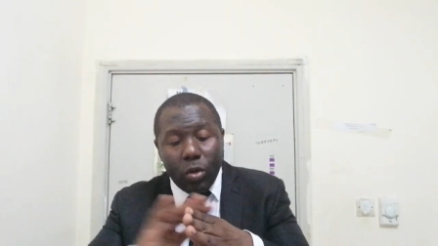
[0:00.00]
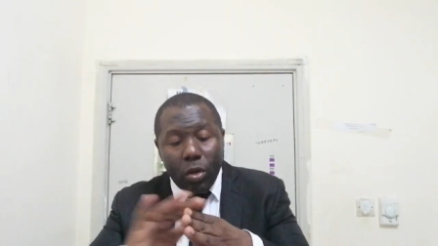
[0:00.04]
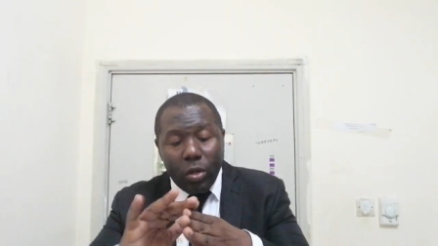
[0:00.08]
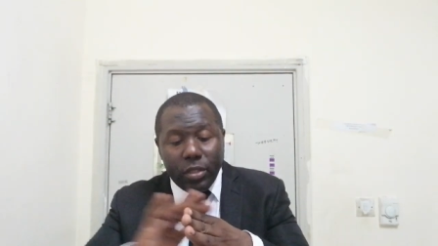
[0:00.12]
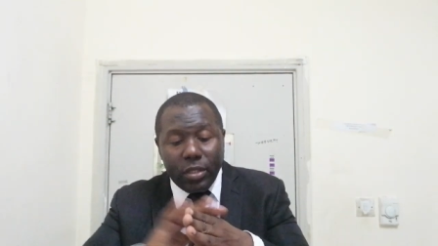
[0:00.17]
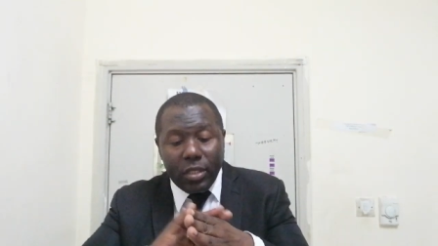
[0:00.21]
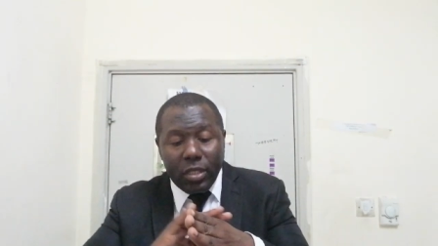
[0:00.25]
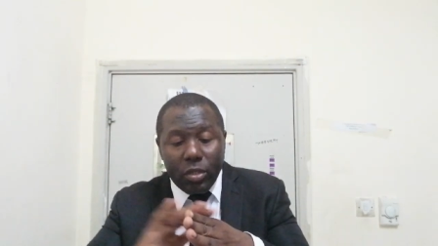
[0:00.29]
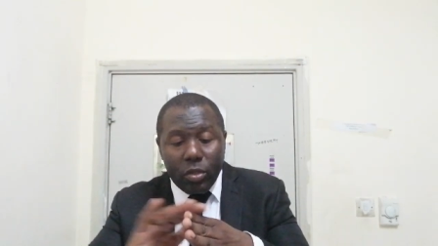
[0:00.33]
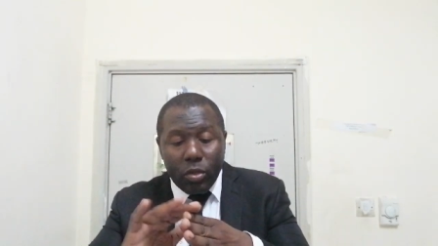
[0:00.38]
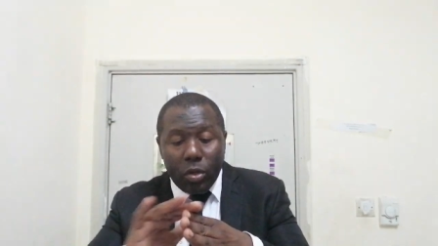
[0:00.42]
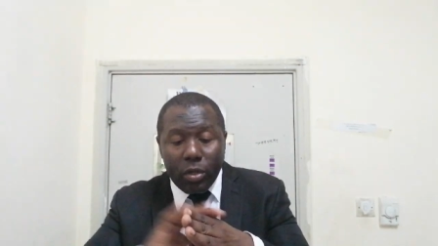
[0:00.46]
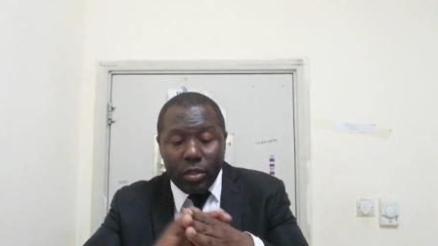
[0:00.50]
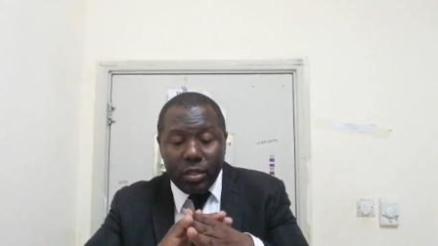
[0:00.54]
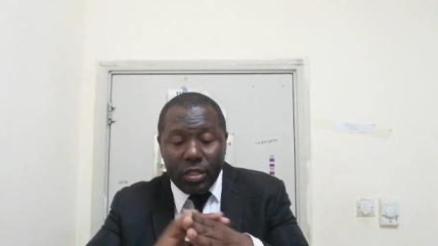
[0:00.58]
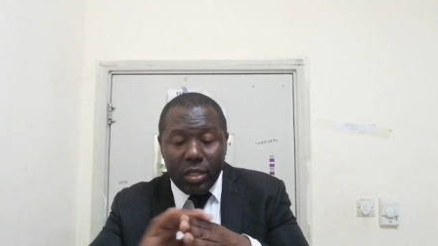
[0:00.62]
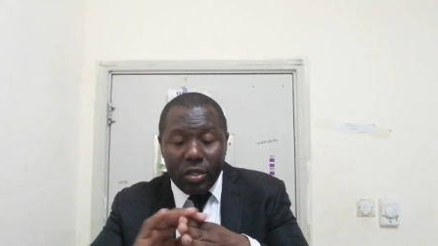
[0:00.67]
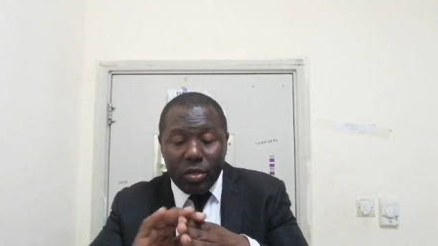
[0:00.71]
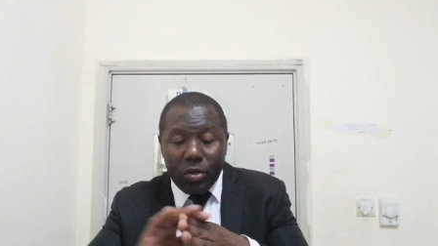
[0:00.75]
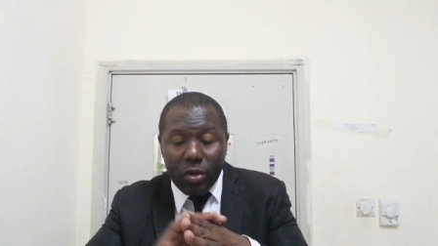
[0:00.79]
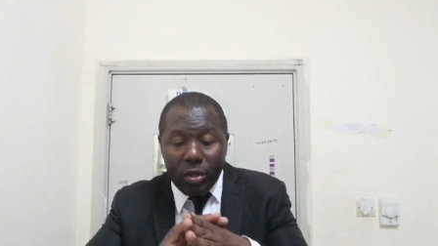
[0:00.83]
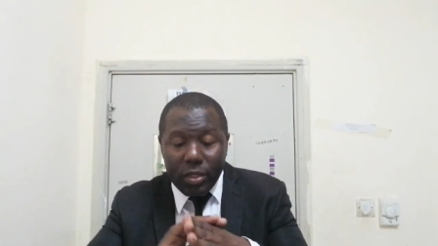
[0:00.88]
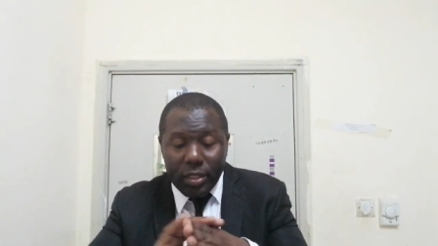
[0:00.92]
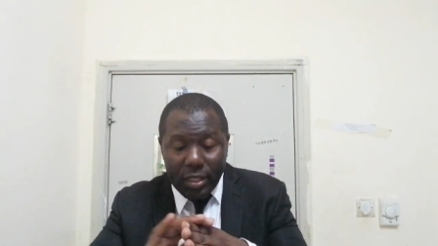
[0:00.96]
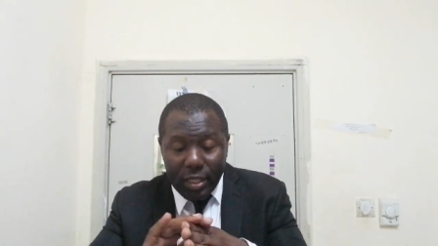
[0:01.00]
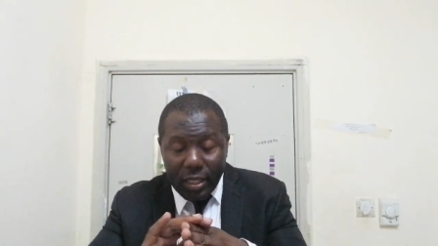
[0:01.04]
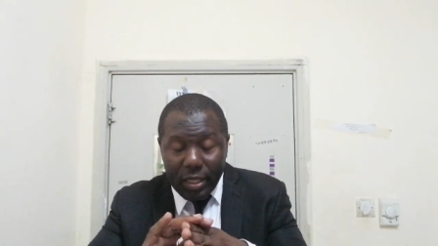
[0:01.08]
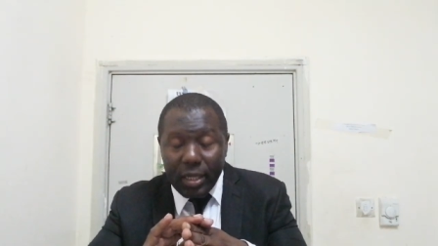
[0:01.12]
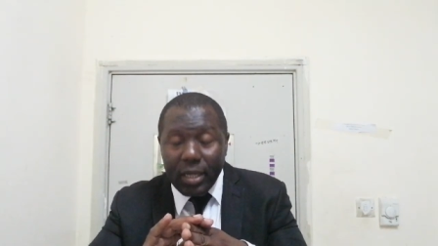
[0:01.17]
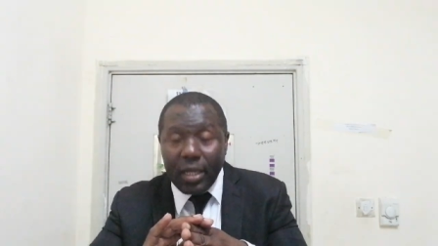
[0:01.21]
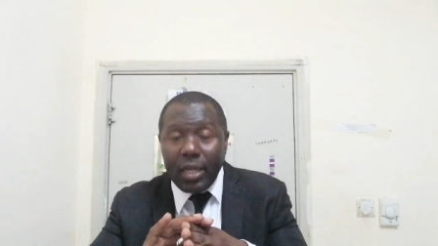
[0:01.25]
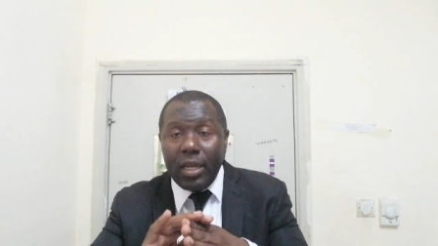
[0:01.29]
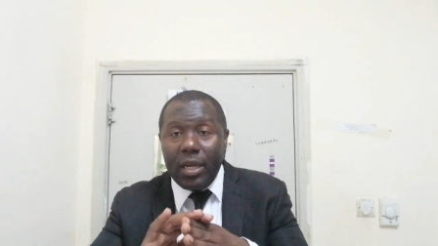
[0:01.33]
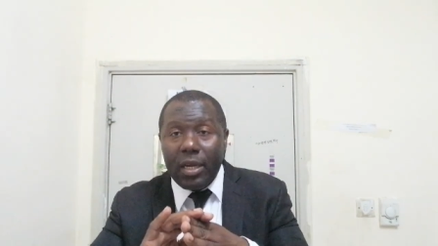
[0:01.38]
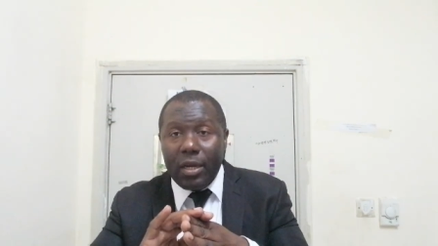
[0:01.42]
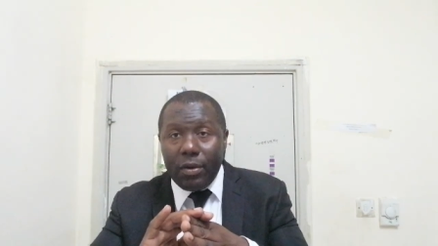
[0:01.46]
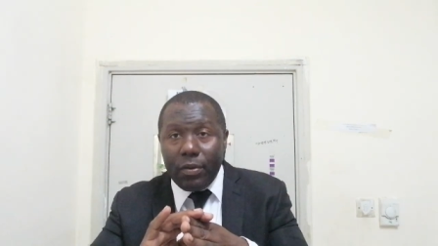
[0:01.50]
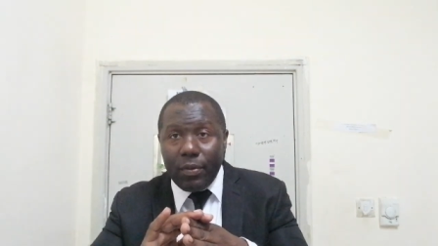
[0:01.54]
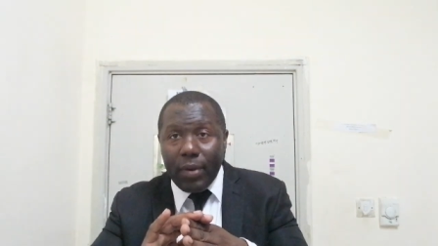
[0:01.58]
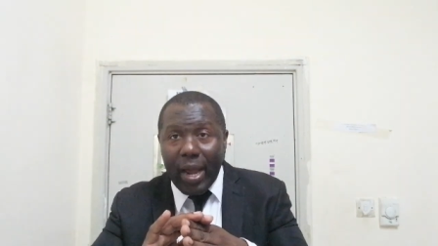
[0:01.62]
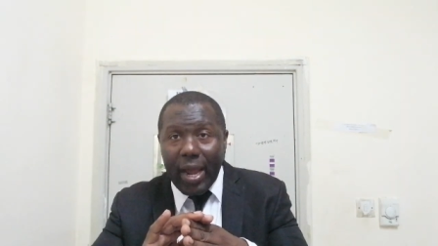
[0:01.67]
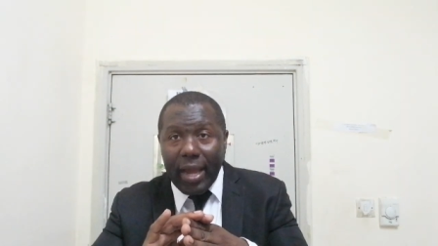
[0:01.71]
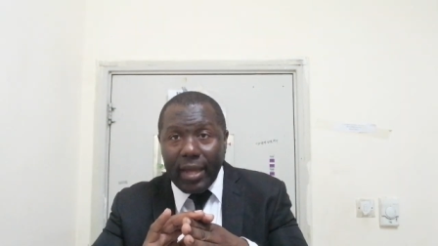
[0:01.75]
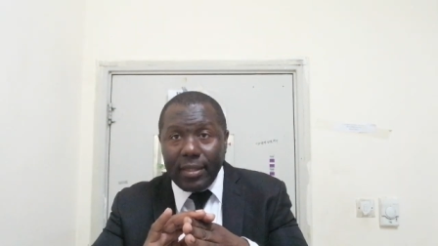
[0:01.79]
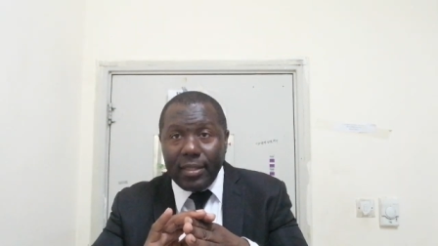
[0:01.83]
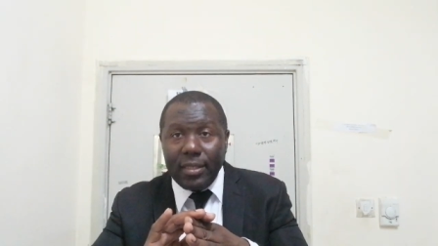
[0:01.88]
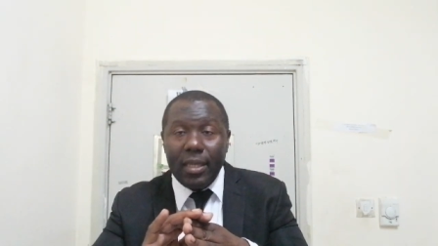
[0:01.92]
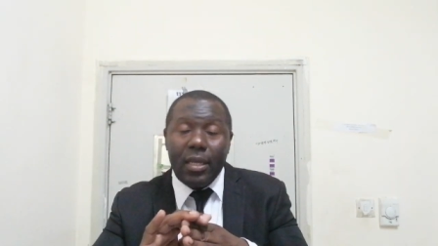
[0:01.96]
cutting,
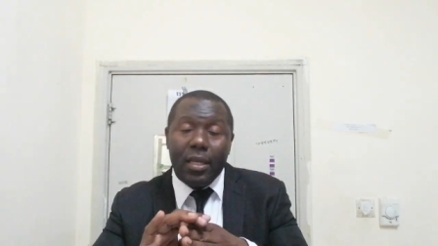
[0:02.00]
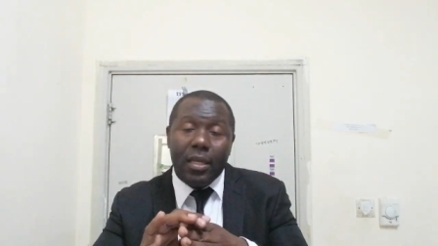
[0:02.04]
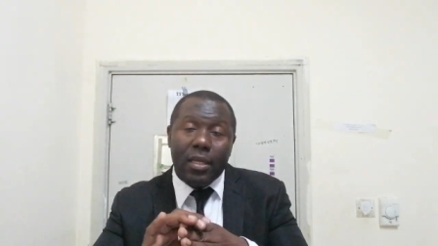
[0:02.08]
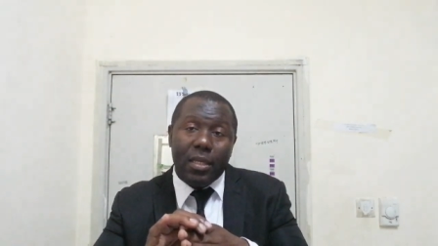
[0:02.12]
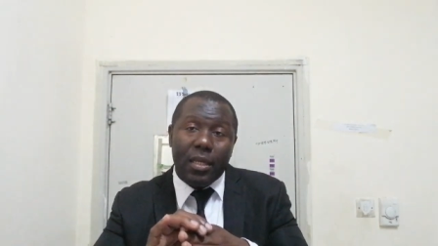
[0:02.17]
right?